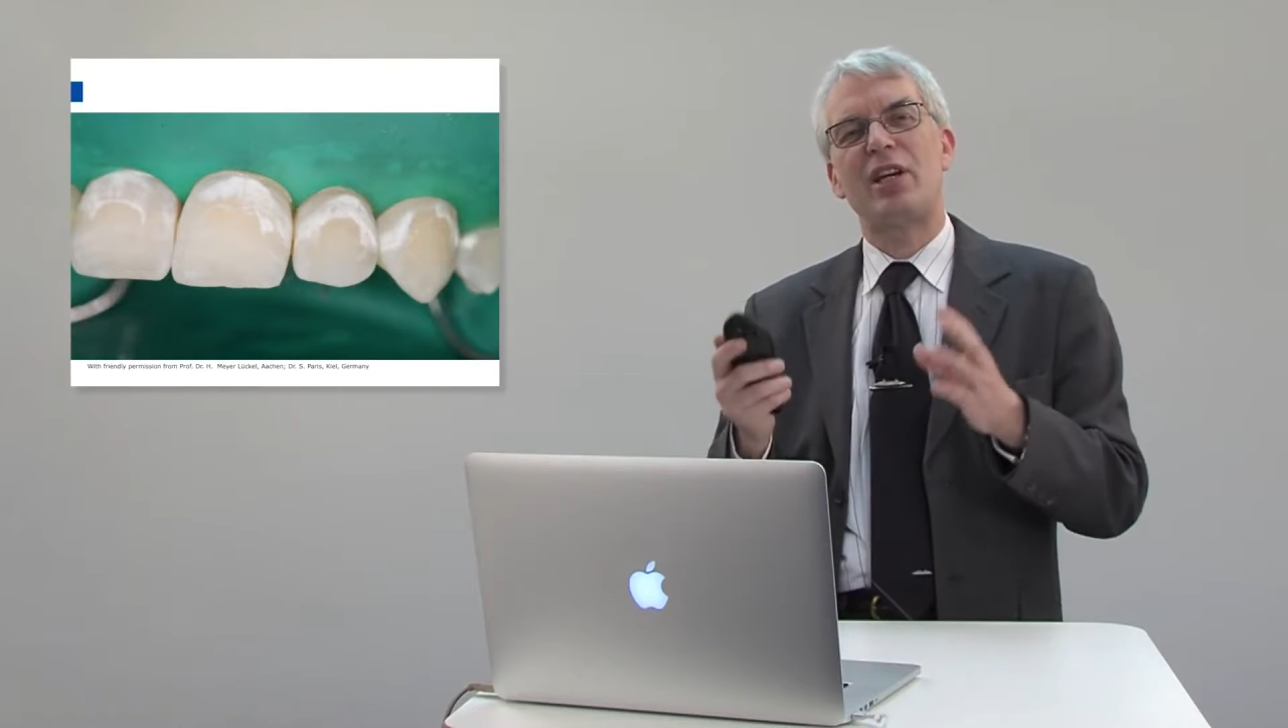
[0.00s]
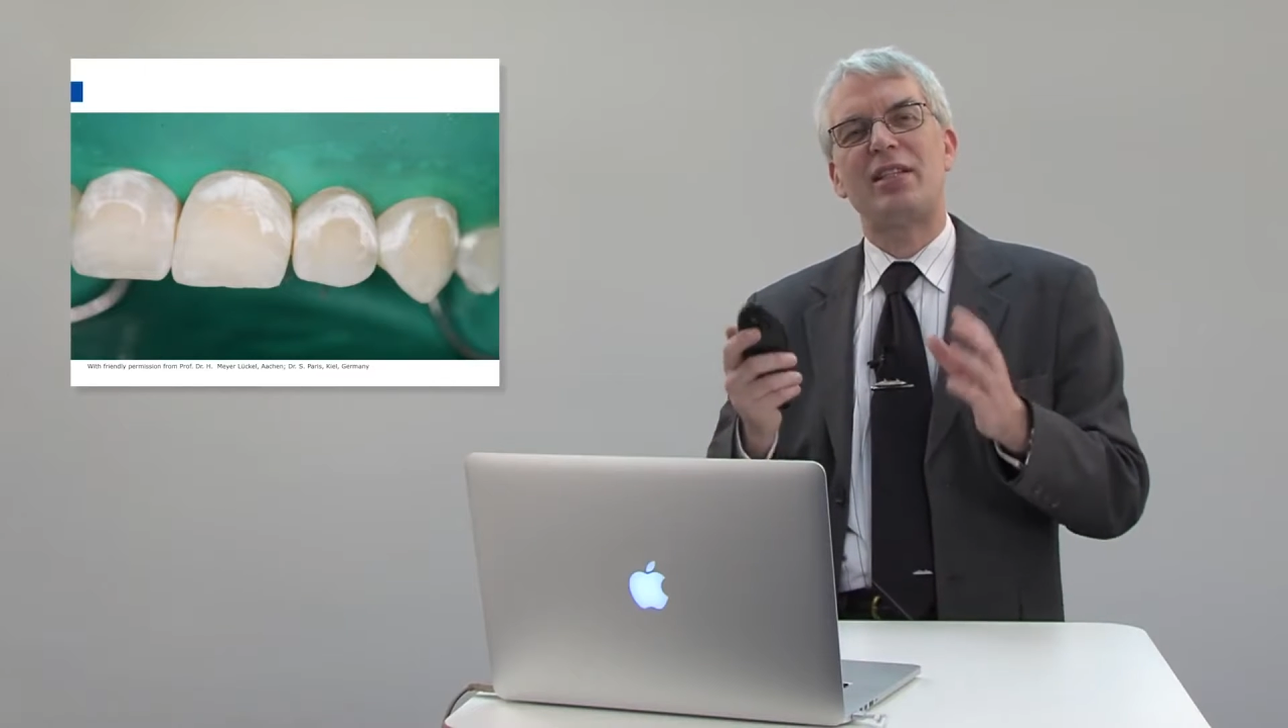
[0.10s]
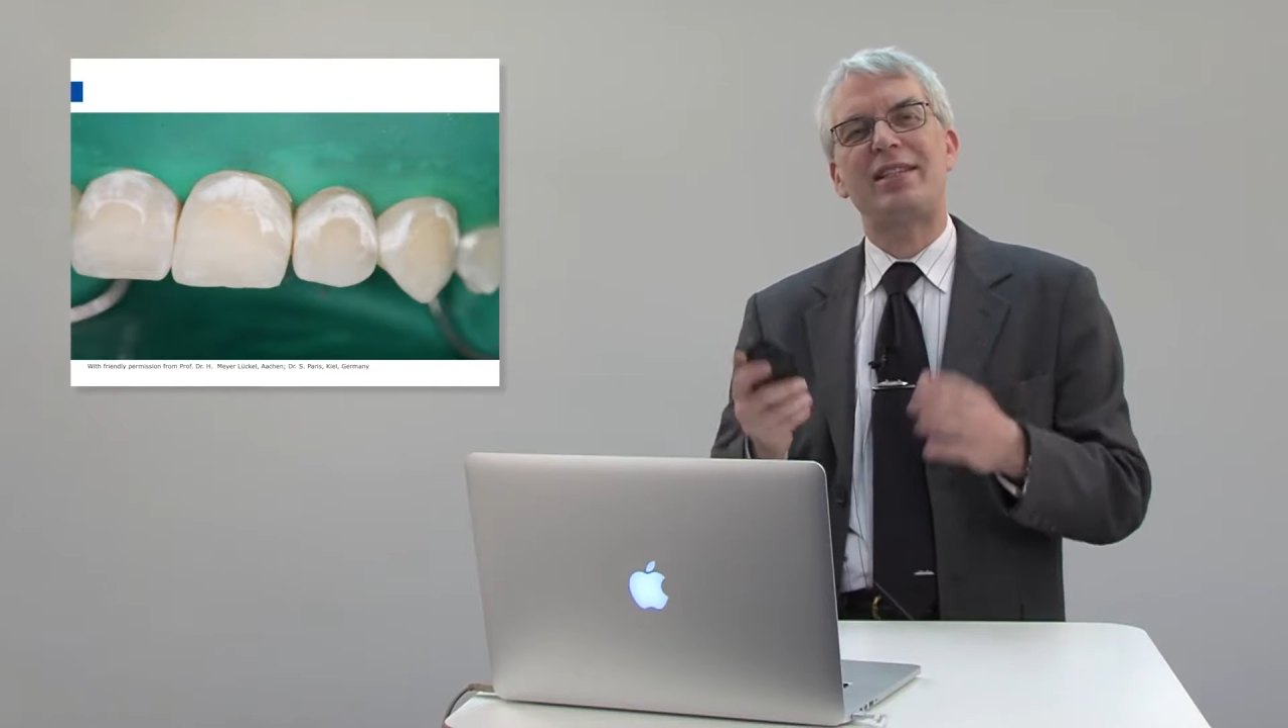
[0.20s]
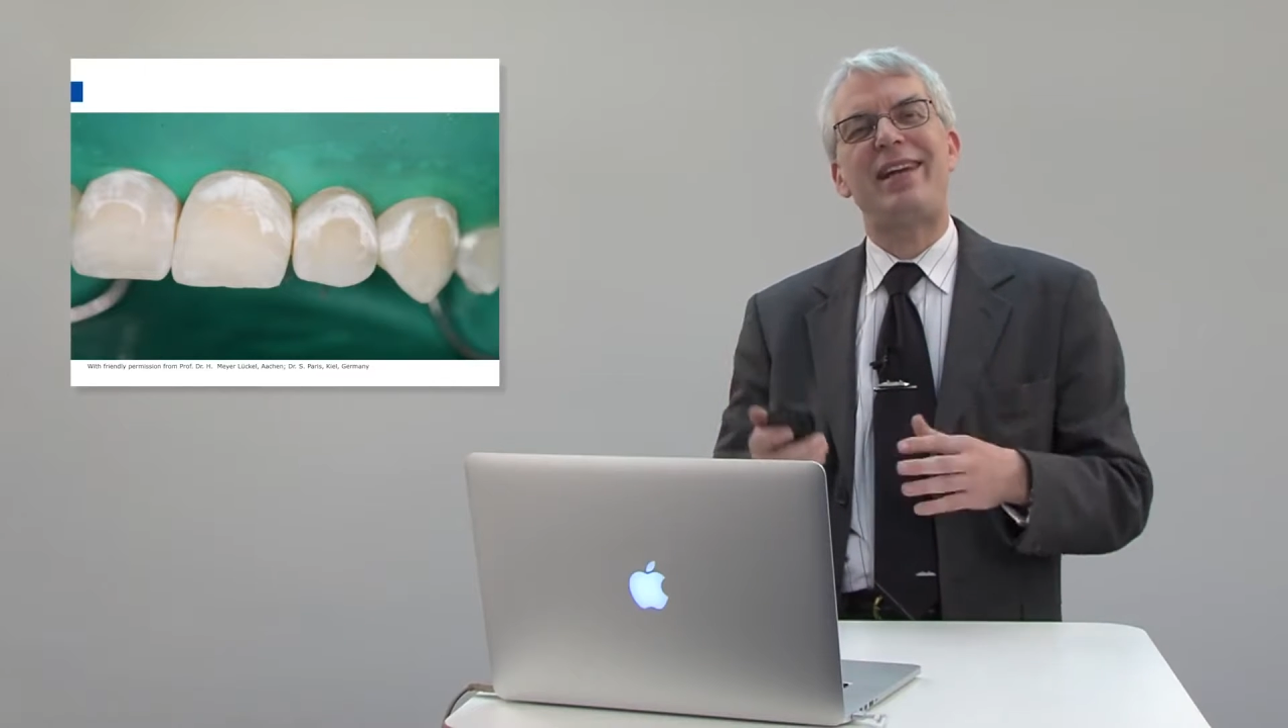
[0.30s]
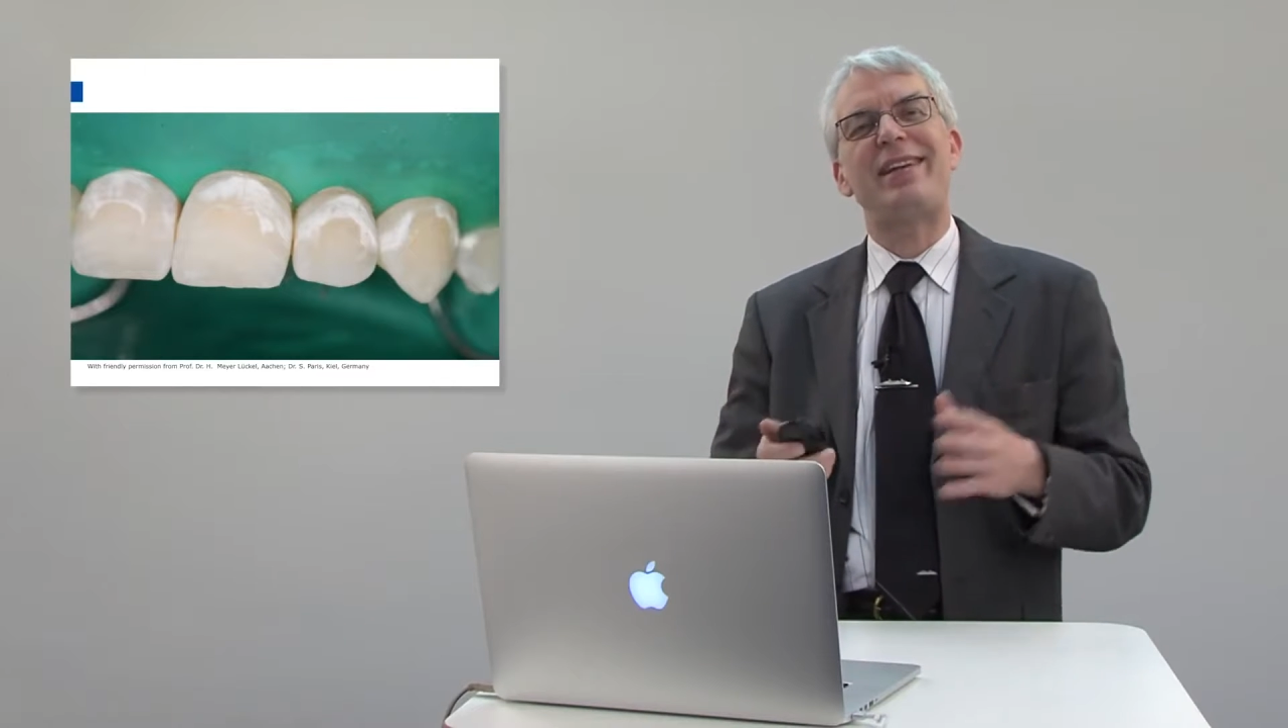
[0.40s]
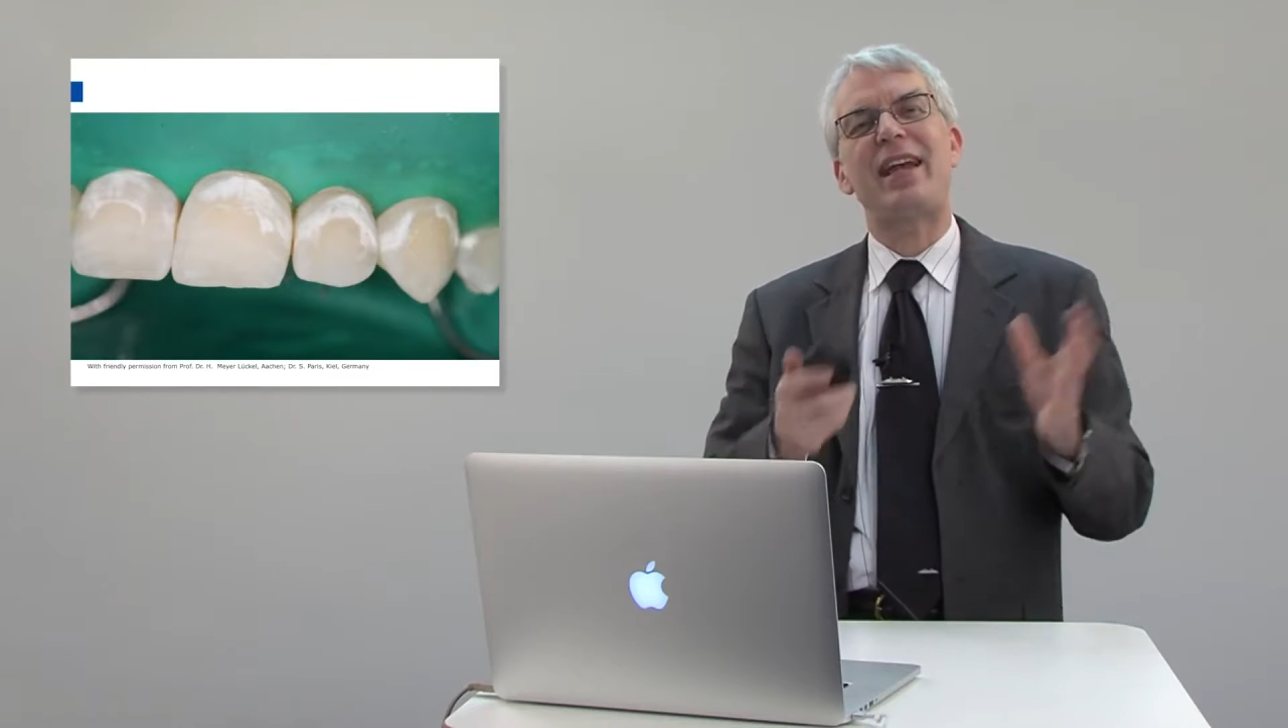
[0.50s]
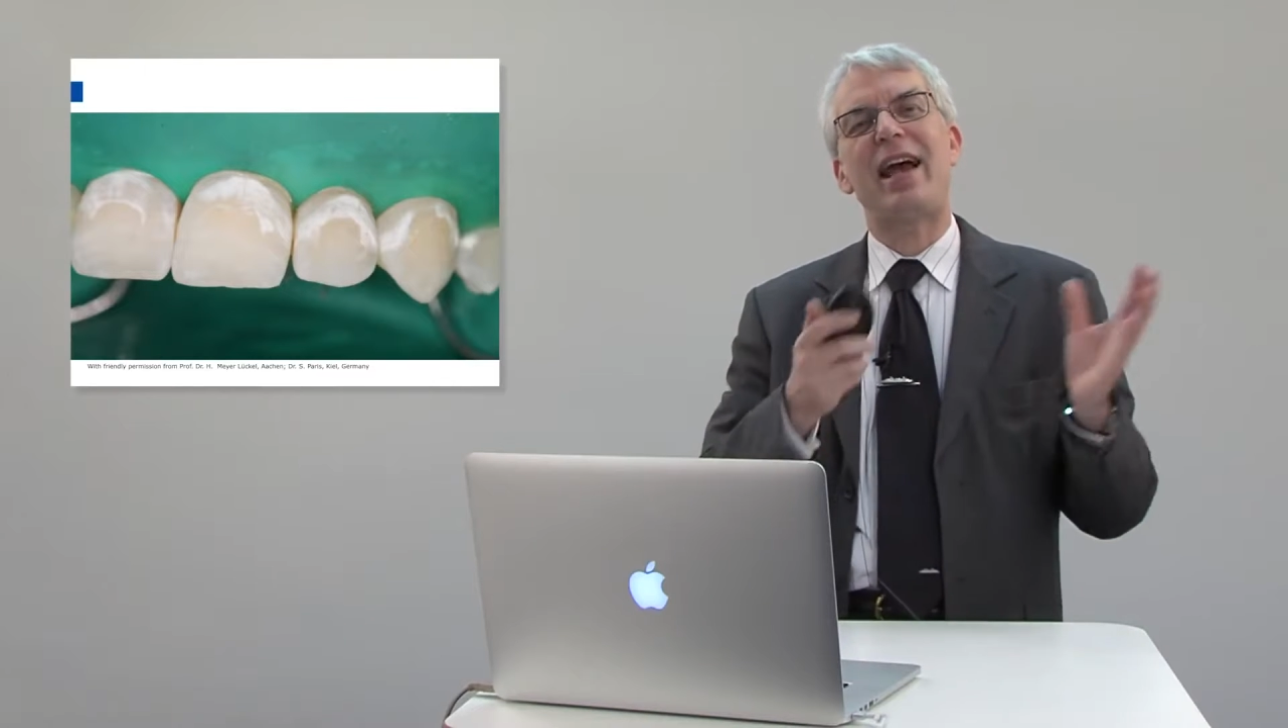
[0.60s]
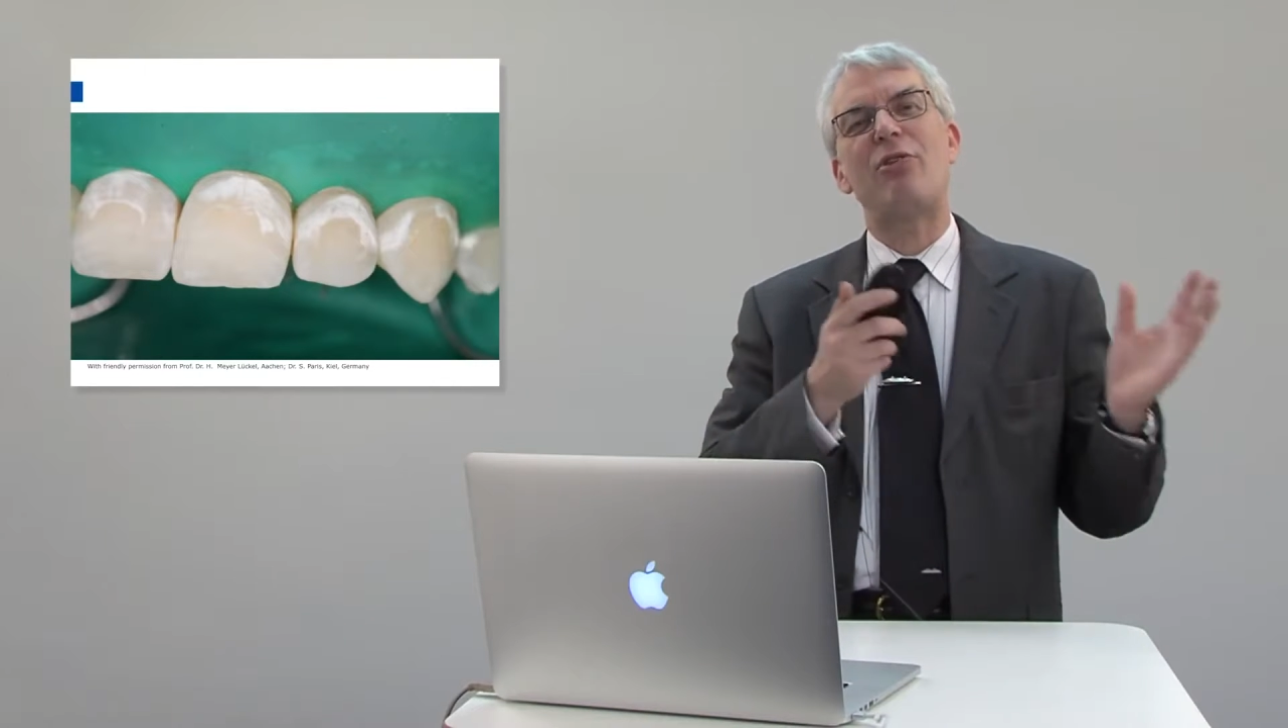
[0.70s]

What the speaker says: aesthetic